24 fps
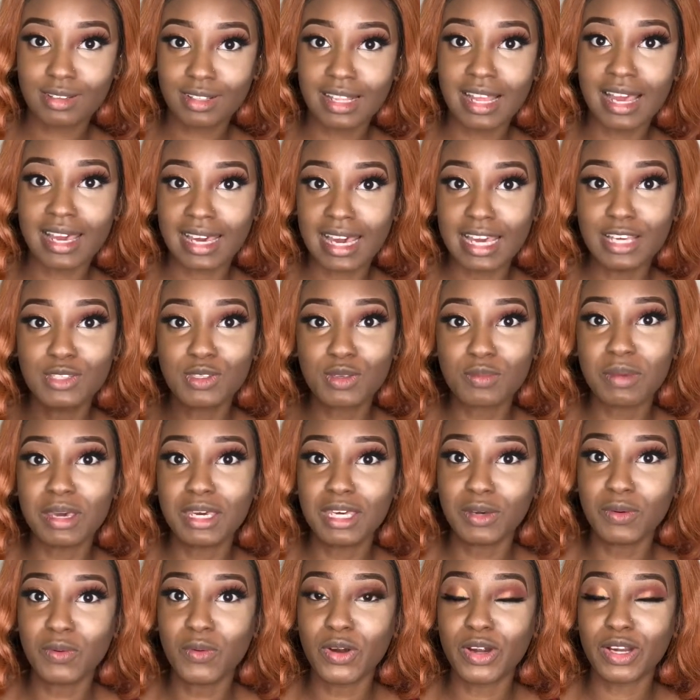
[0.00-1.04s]
Like, I used to
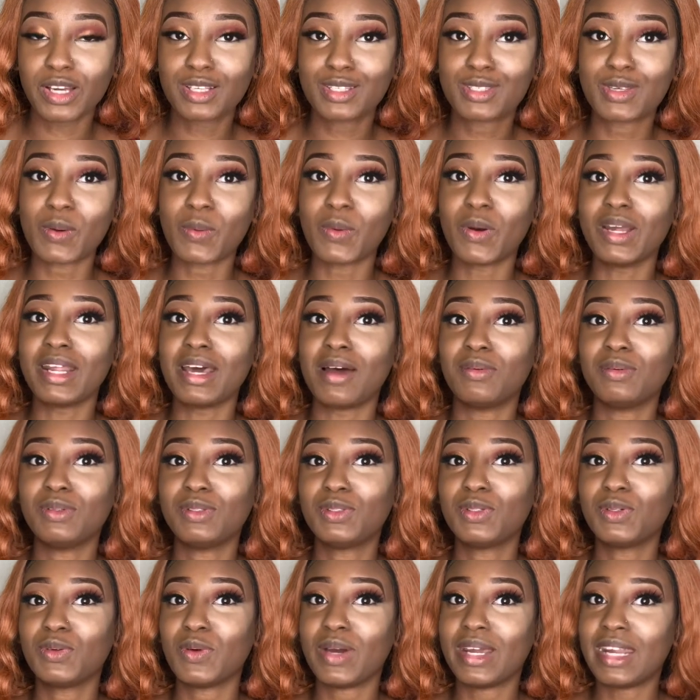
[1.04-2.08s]
make it work. So what I
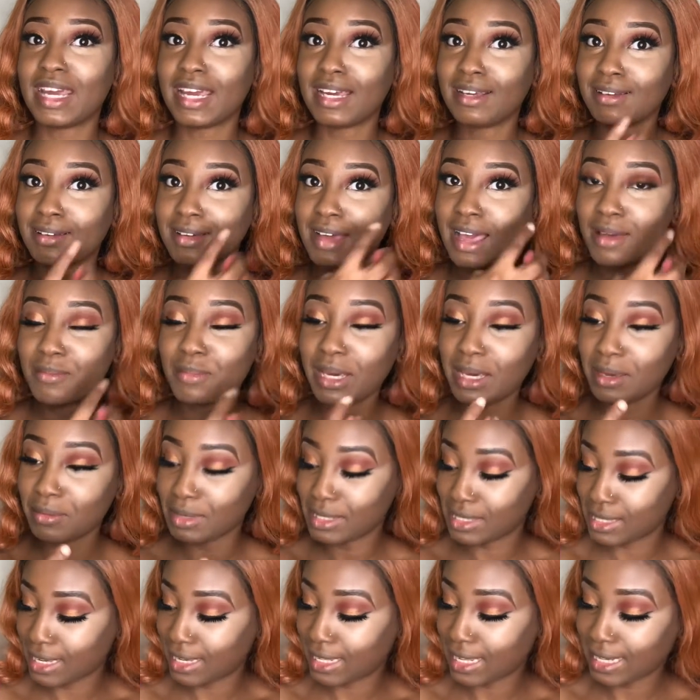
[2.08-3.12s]
would do when I make a
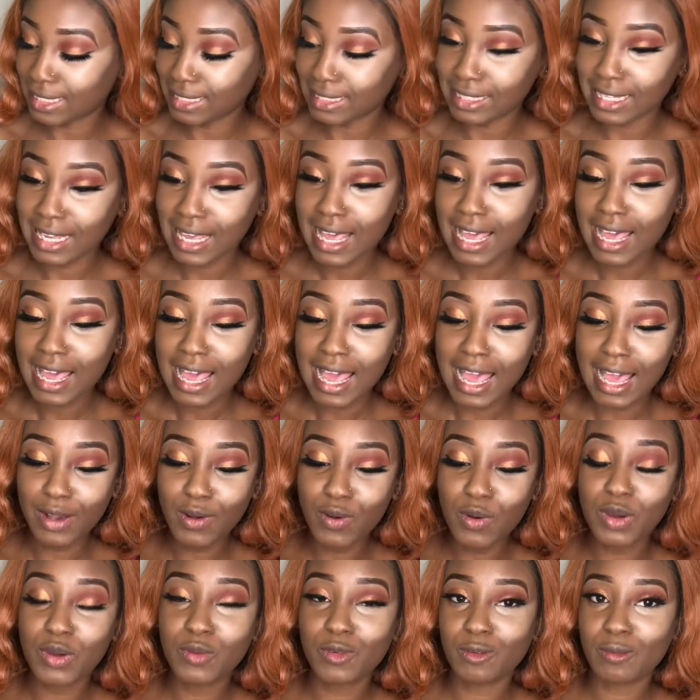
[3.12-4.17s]
mistake like this, I
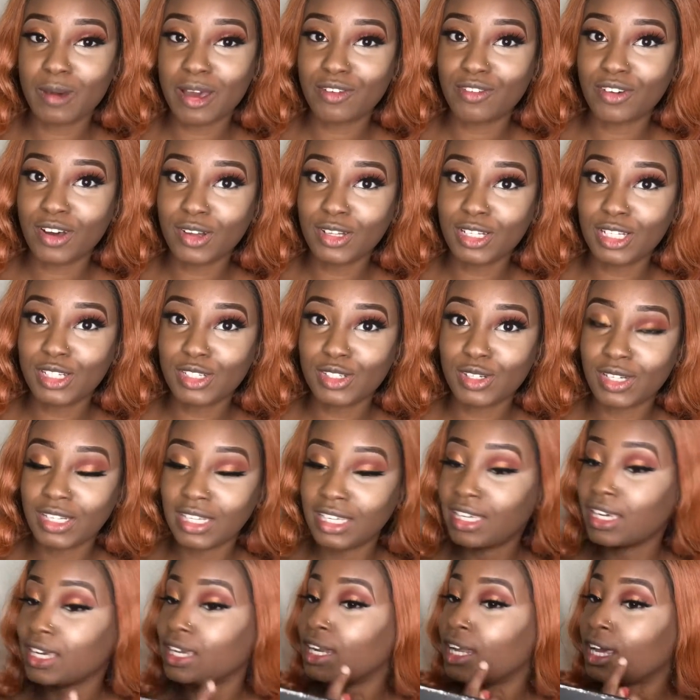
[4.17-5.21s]
go in with my foundation
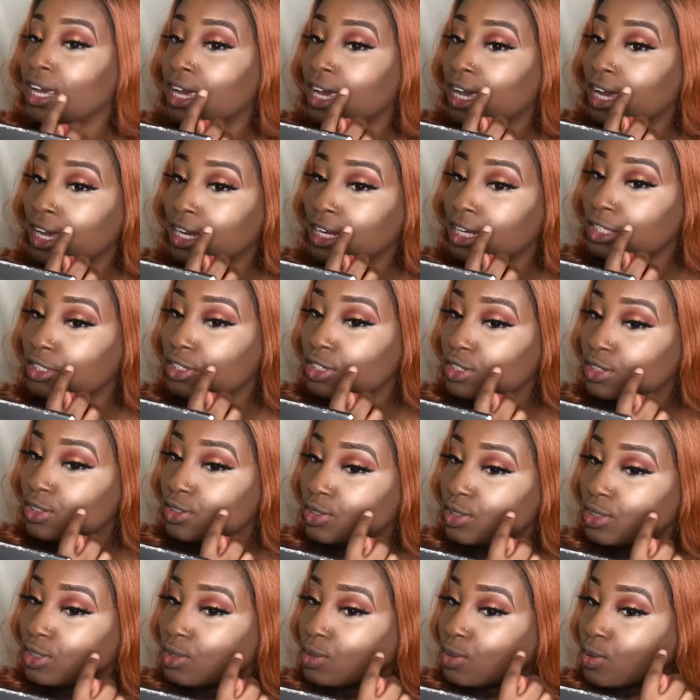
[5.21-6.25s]
again, and I just
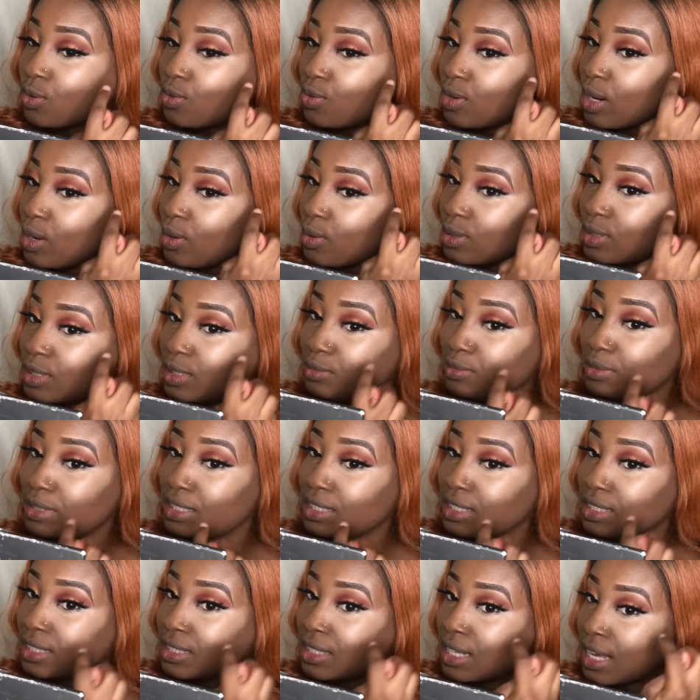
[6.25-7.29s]
use it over all these
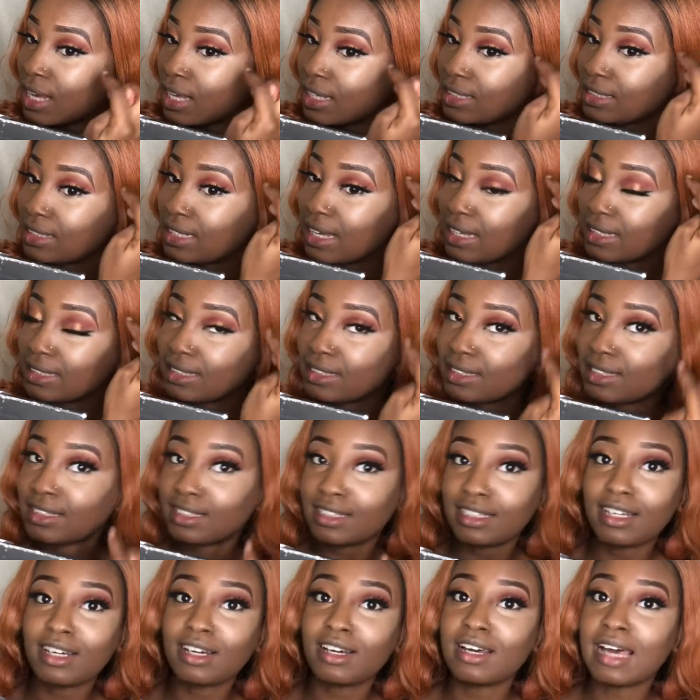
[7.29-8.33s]
places that
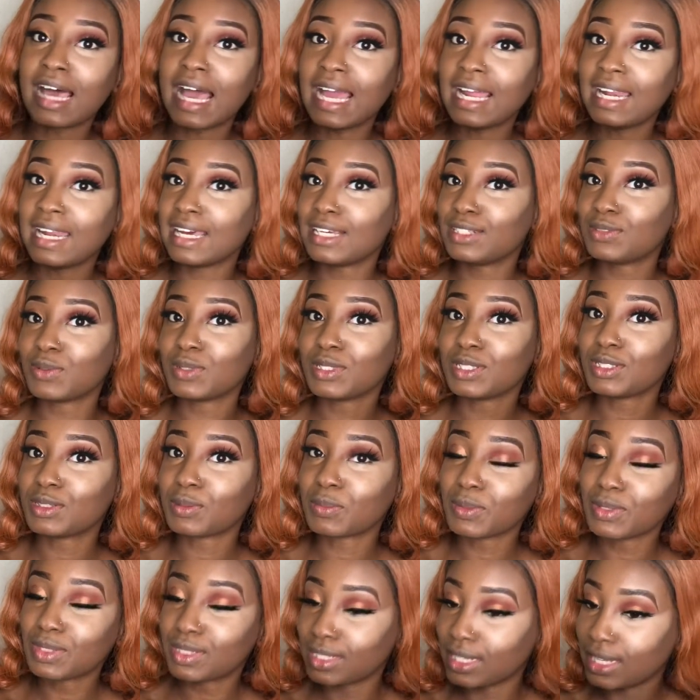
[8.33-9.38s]
the highlight wasn't
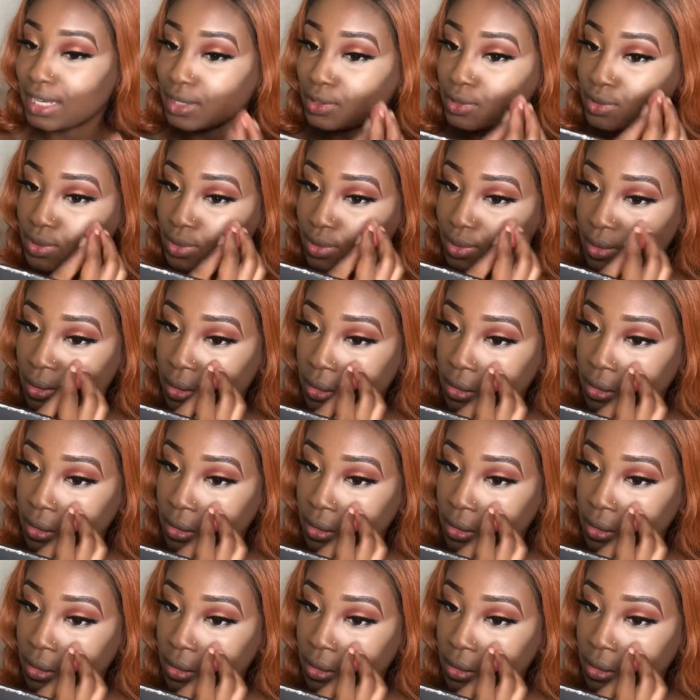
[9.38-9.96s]
supposed to get to.